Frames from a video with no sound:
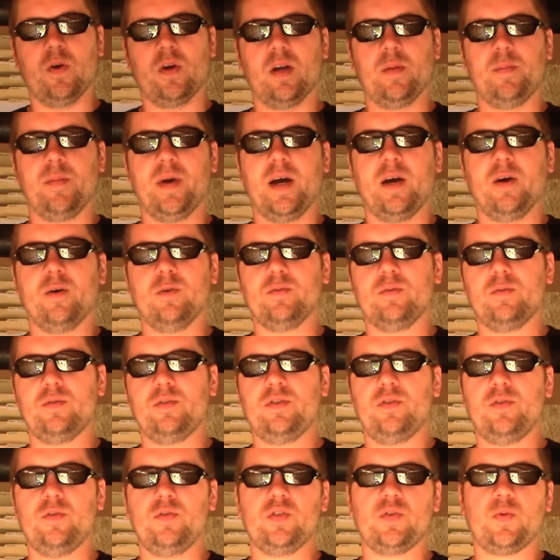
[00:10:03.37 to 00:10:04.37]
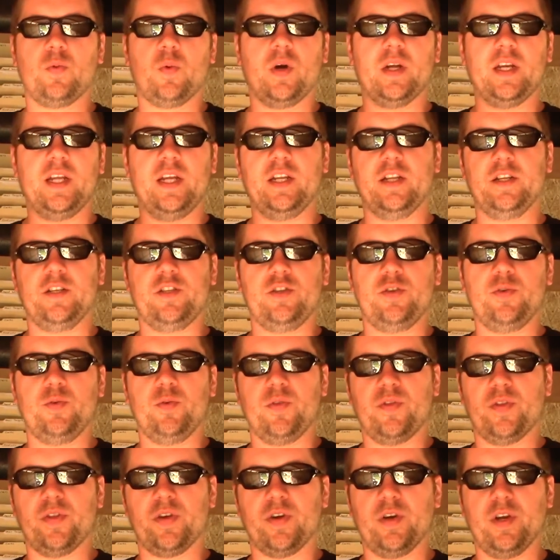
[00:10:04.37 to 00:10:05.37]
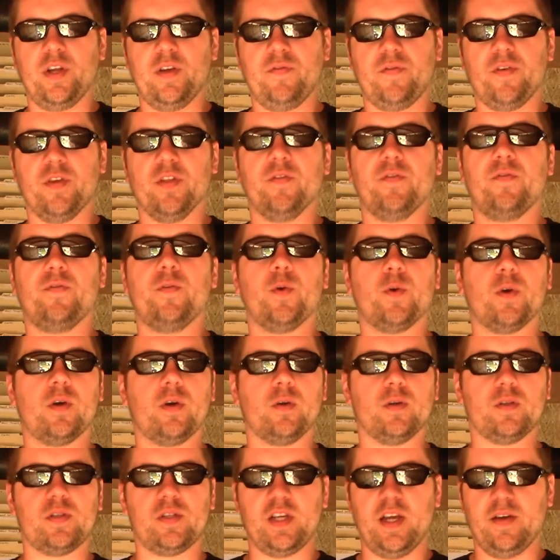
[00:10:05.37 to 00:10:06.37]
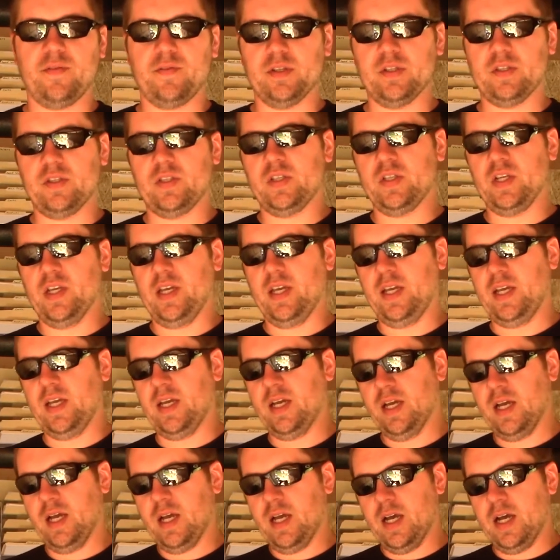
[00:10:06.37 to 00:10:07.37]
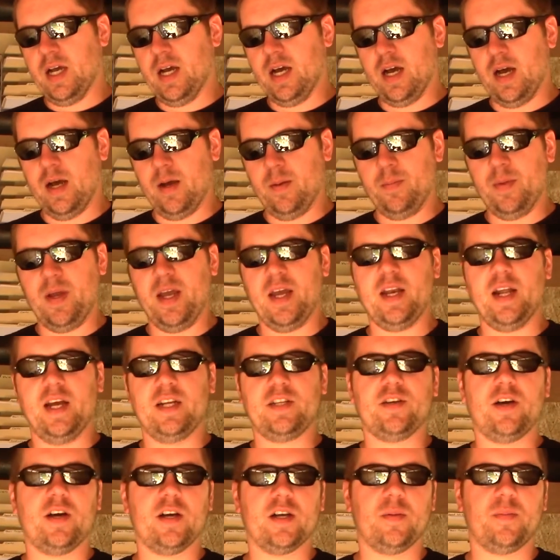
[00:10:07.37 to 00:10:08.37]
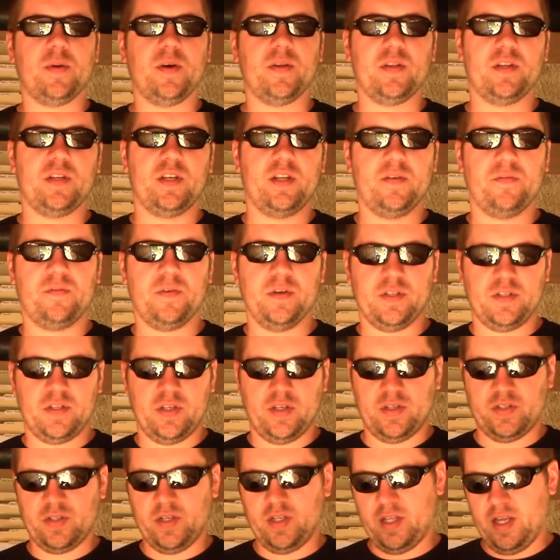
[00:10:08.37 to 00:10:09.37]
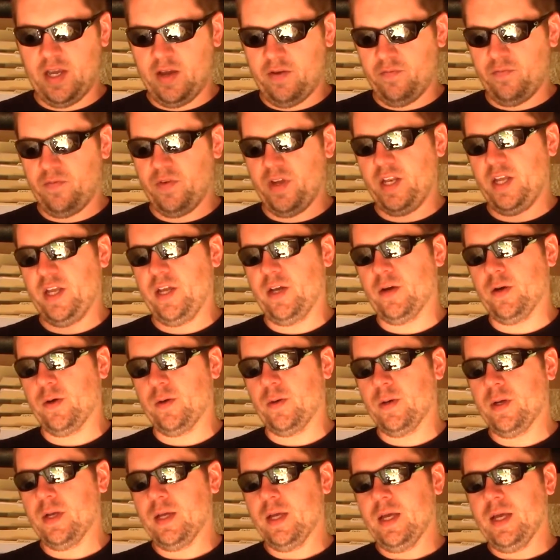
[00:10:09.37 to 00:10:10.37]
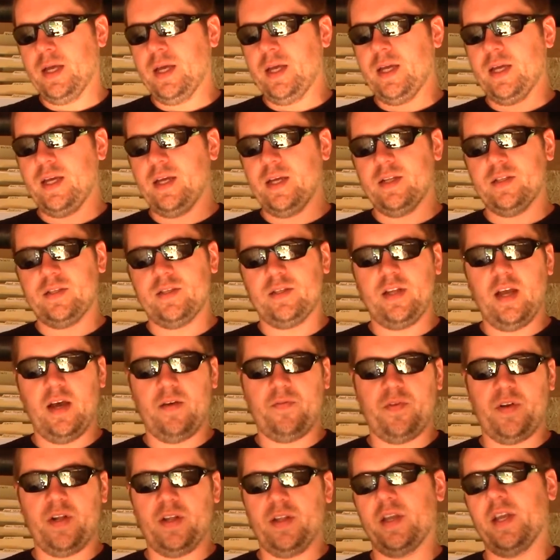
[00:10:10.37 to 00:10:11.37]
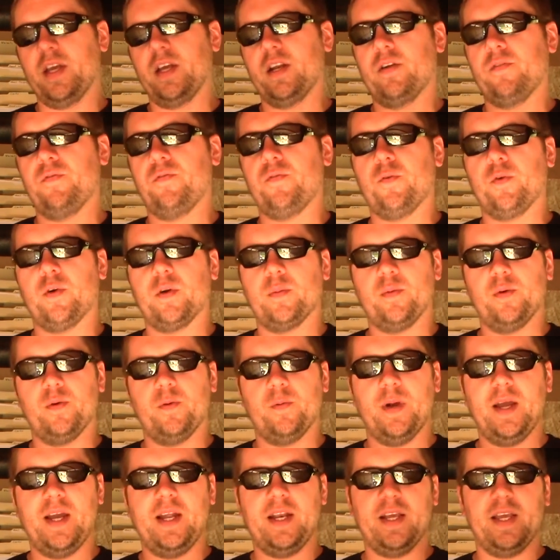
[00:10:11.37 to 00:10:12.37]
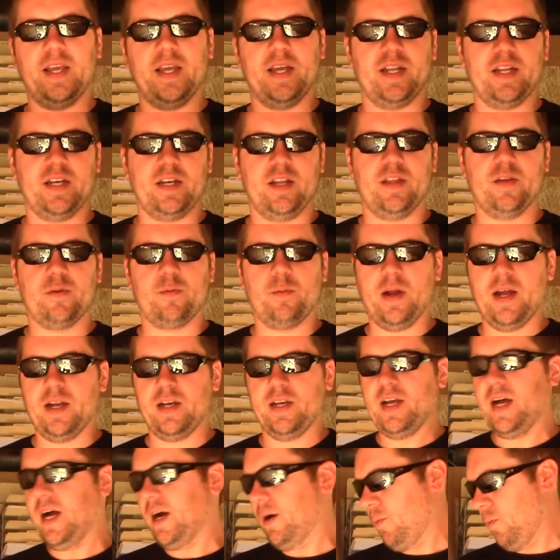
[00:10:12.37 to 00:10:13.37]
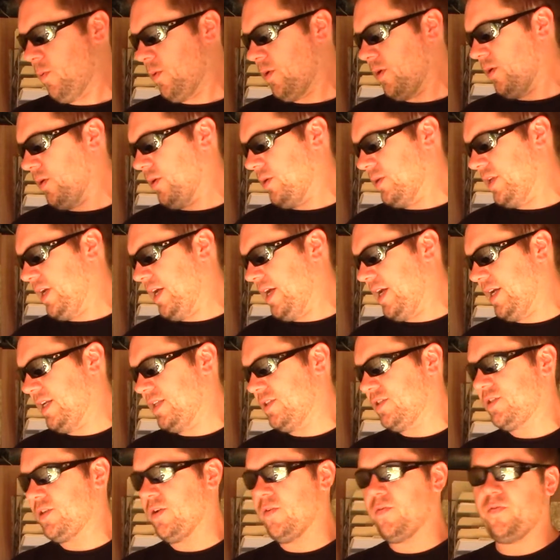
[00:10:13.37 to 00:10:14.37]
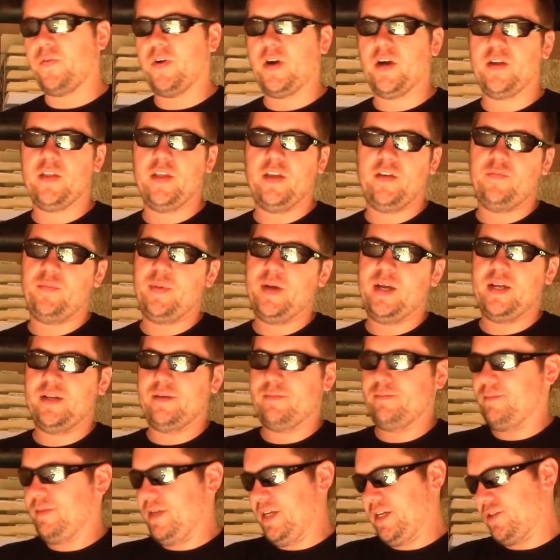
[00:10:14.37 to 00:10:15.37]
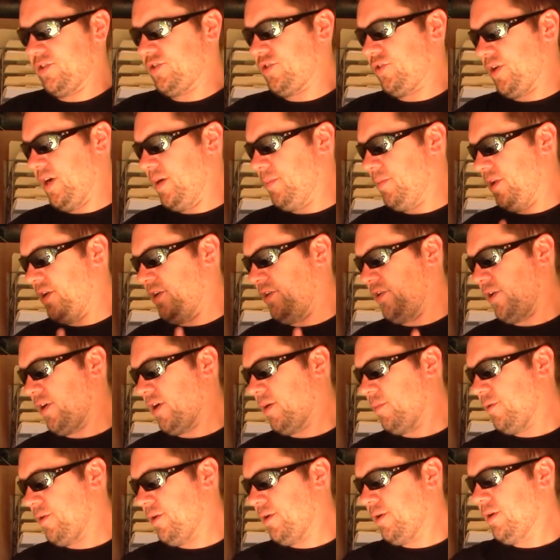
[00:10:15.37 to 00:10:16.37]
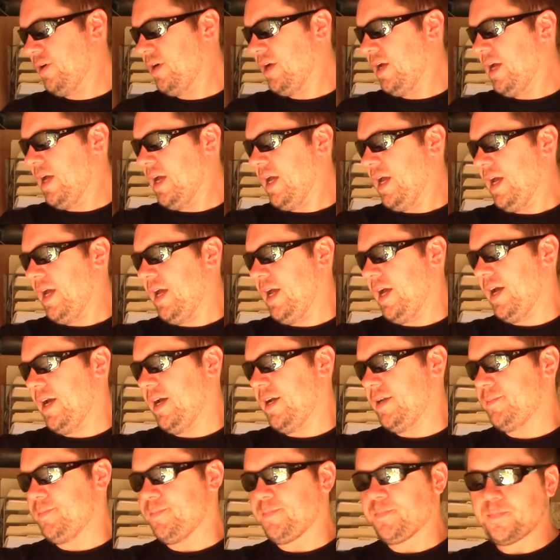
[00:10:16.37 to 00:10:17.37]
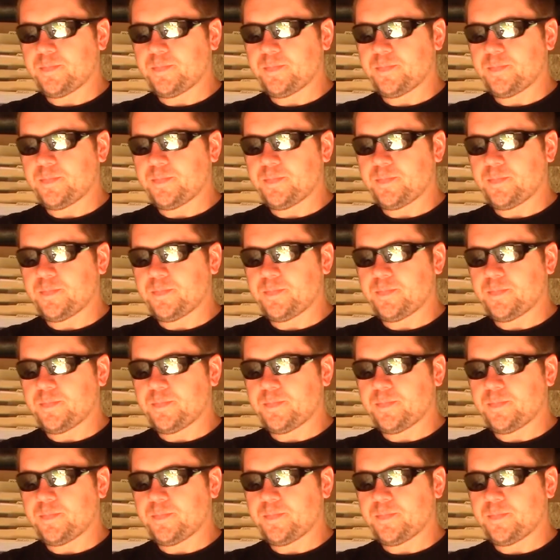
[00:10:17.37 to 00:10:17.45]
about $220 to $230 for the 407C, and I talk about the differences in that video. It's definitely an affordable way to get into the red dot world, and so far they've been extremely durable. And